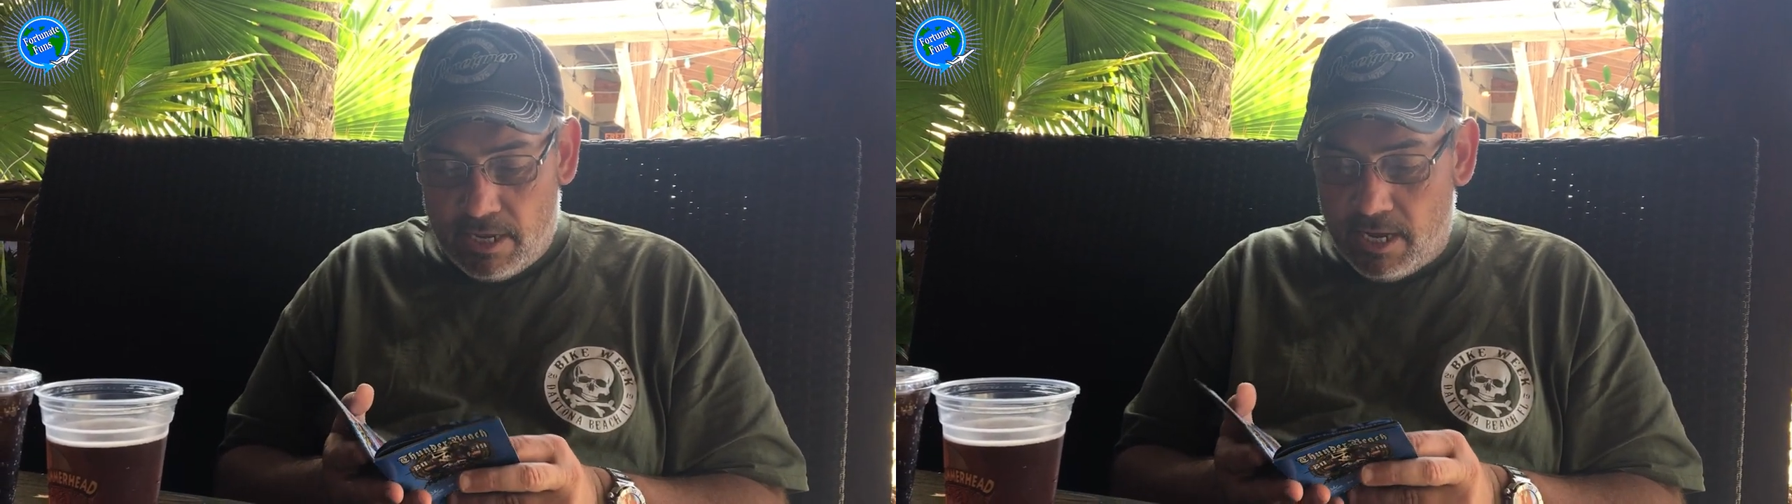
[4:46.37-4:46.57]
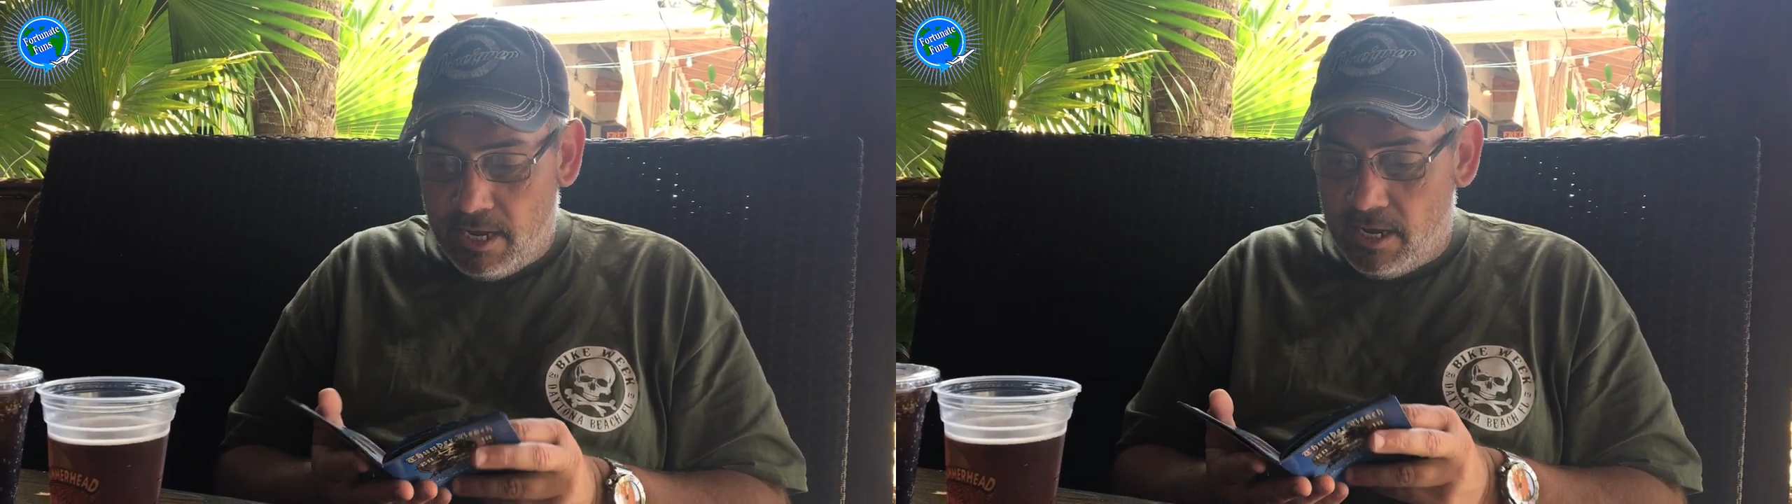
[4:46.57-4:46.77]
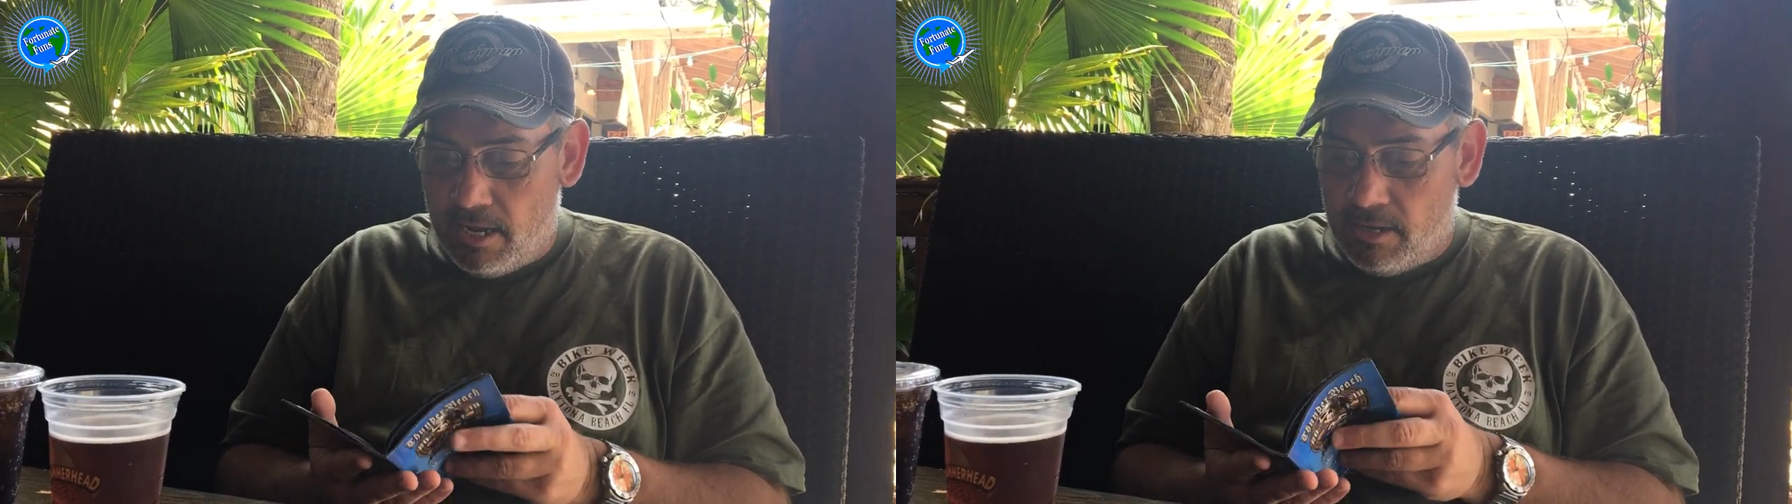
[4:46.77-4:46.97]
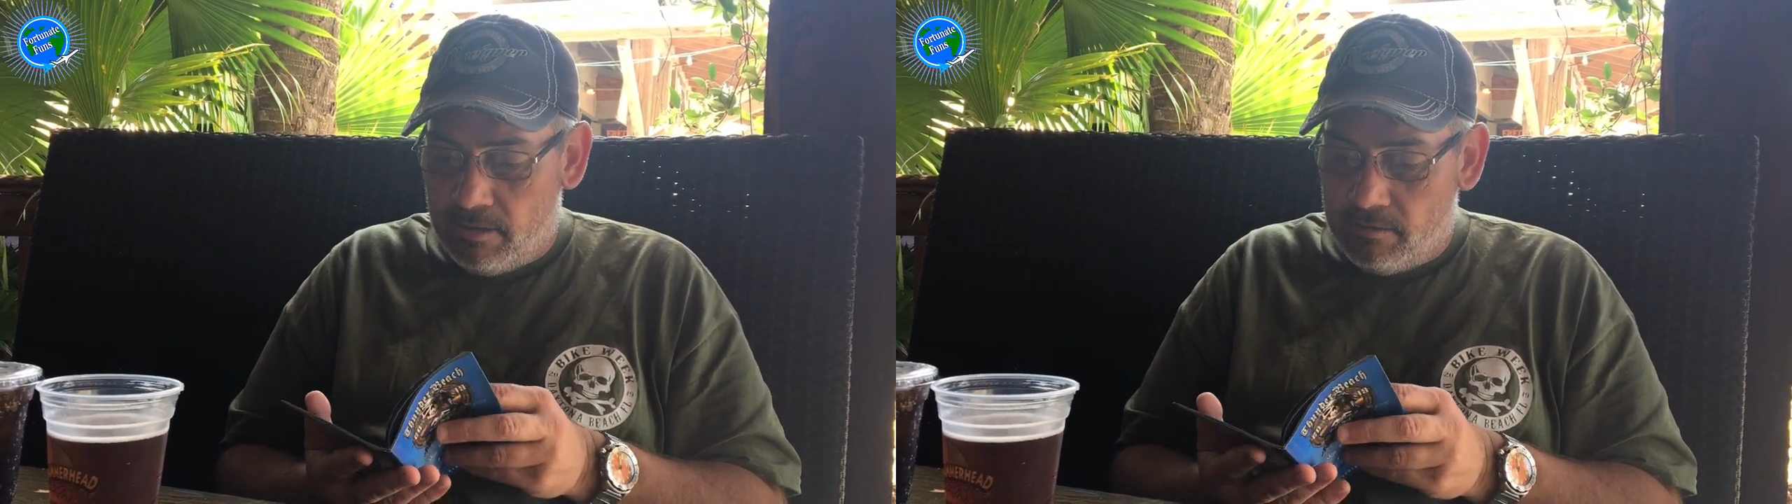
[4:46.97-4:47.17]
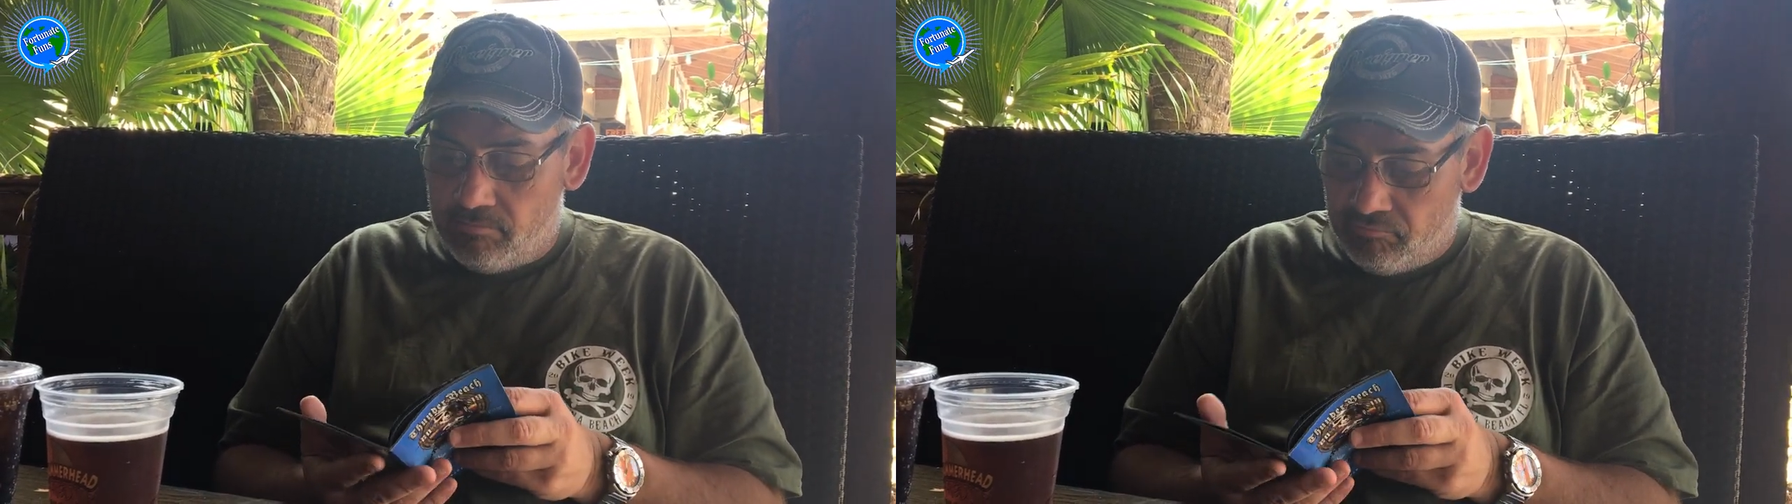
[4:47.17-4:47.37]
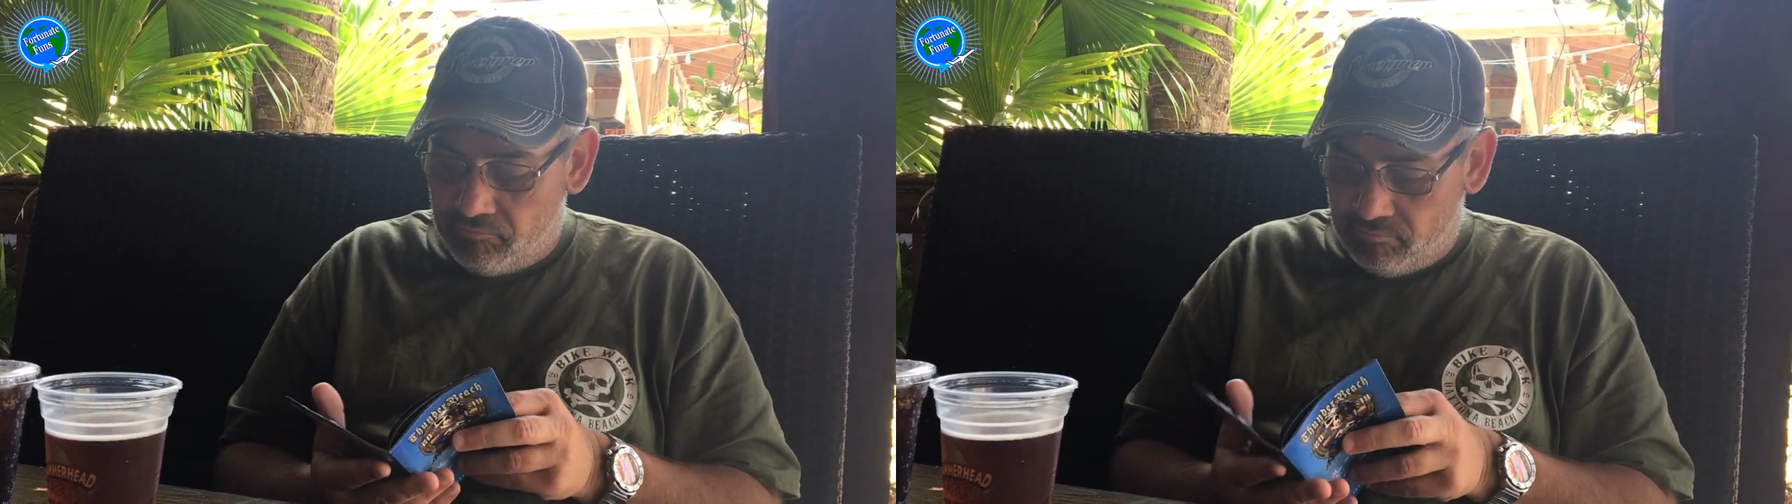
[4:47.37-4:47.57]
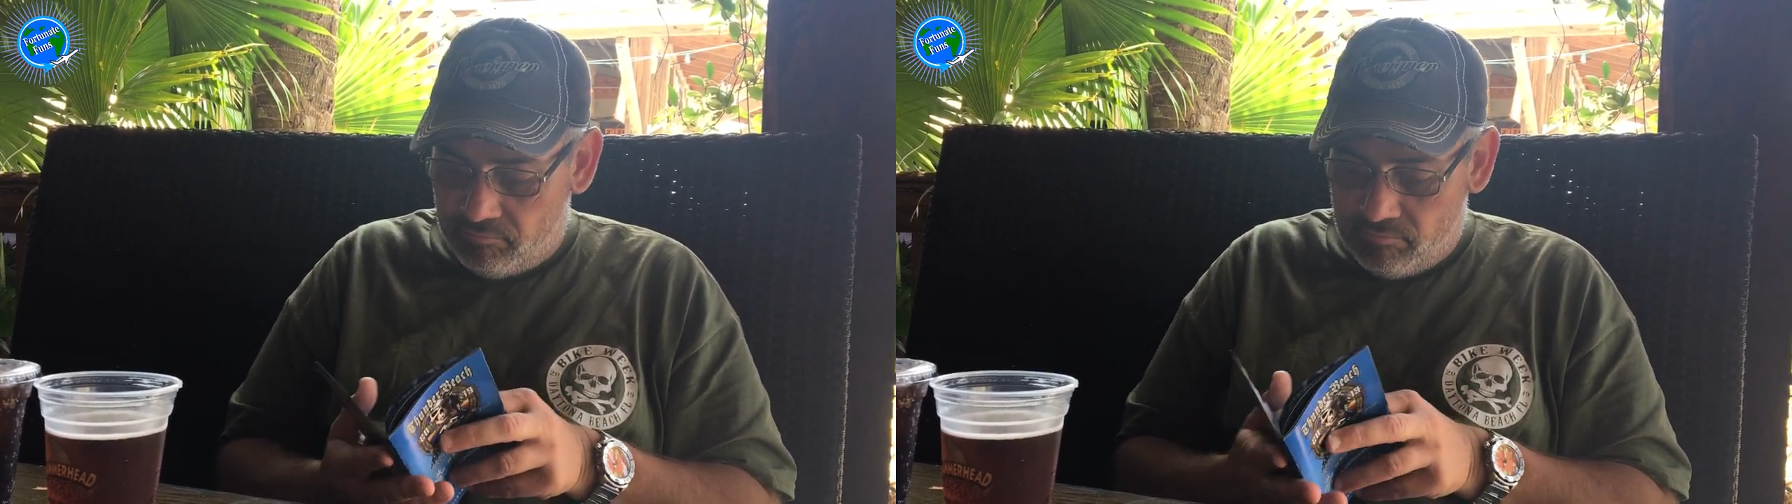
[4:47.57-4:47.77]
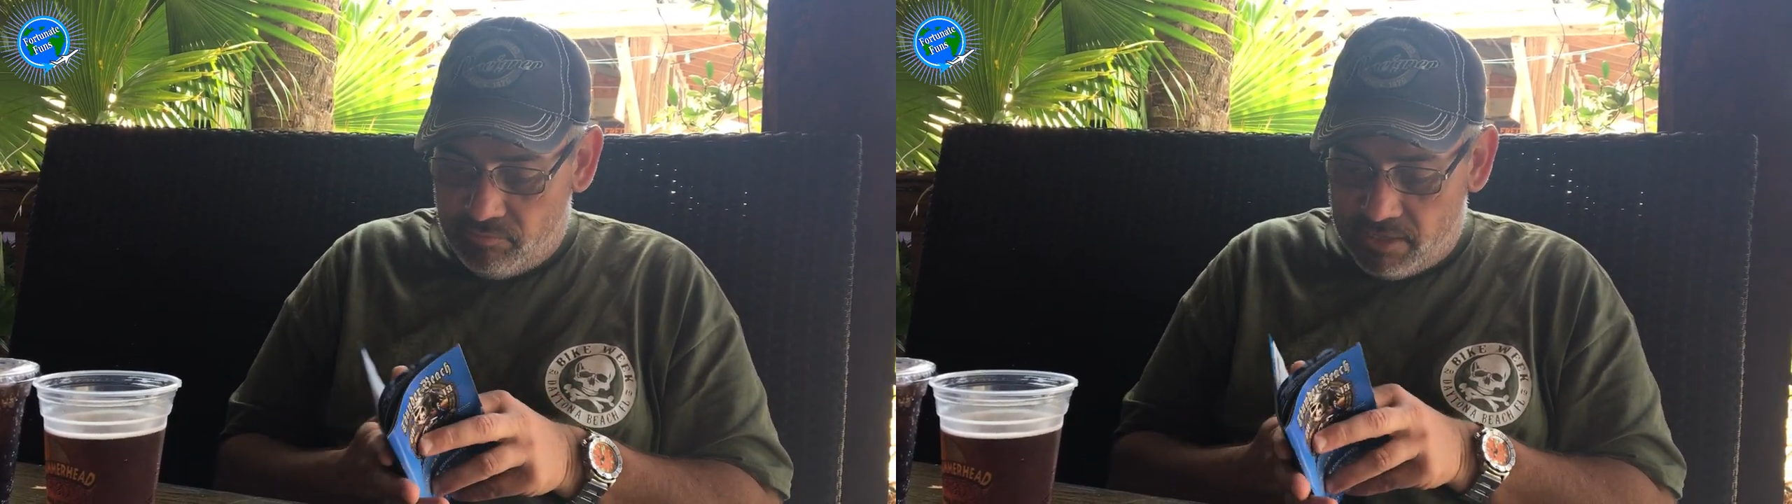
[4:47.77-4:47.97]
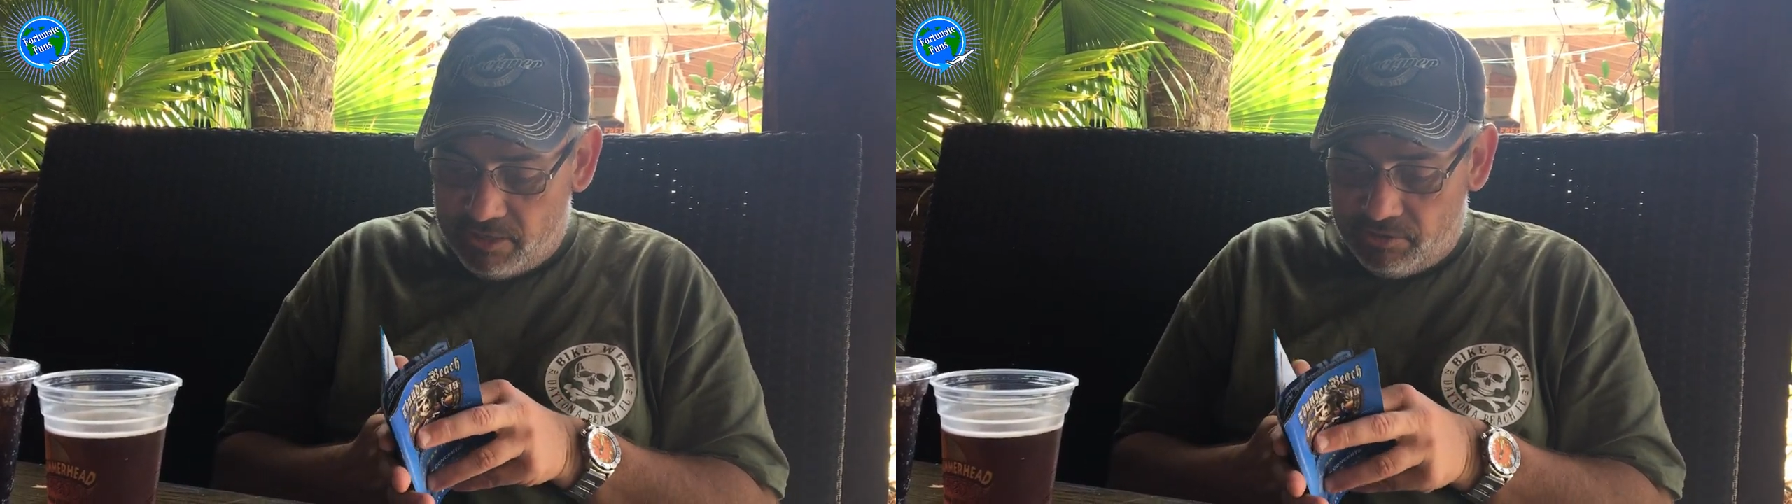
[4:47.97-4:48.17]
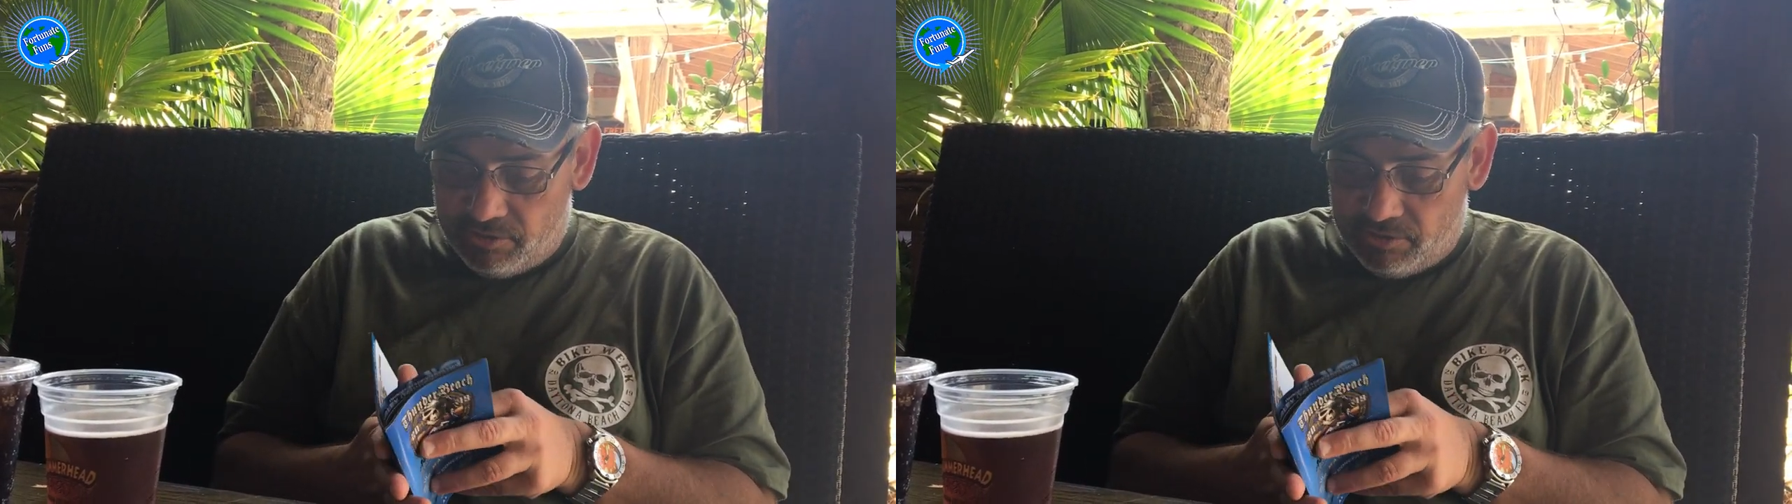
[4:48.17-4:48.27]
and then